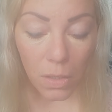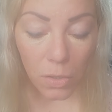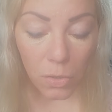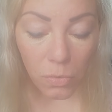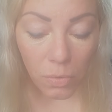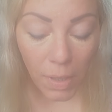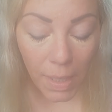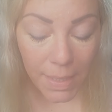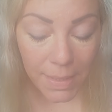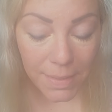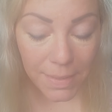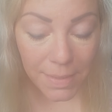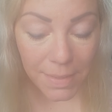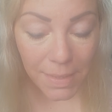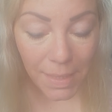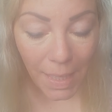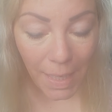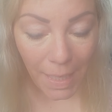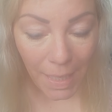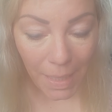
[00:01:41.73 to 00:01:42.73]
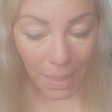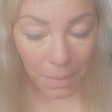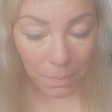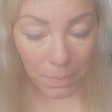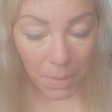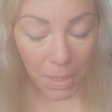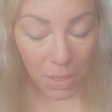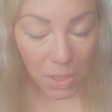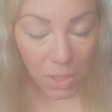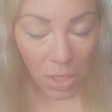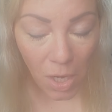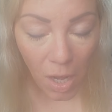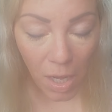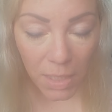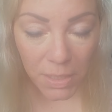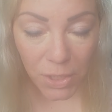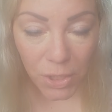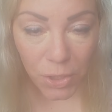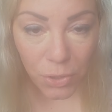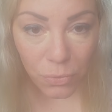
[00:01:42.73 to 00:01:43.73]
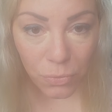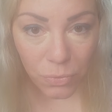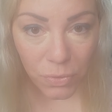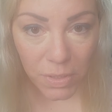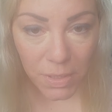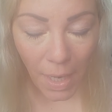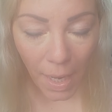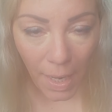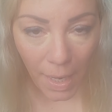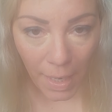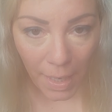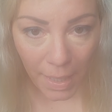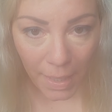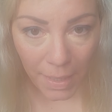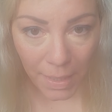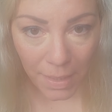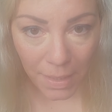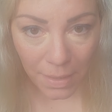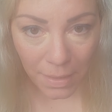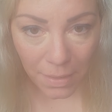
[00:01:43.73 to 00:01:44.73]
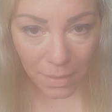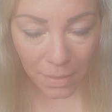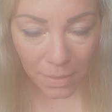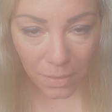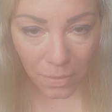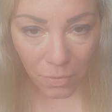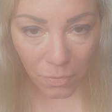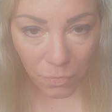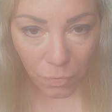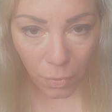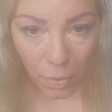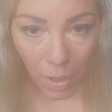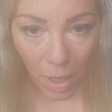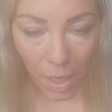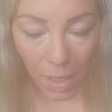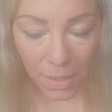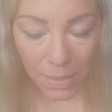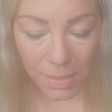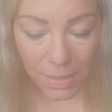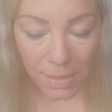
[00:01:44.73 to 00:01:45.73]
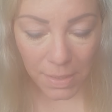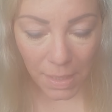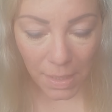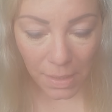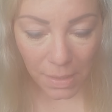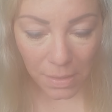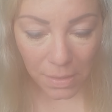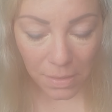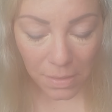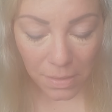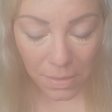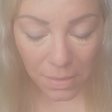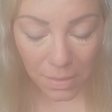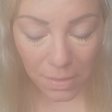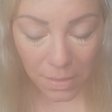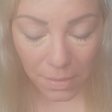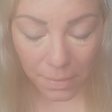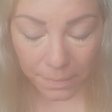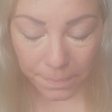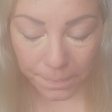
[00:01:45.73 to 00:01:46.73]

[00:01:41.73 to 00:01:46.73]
Christ came not to die for our sins.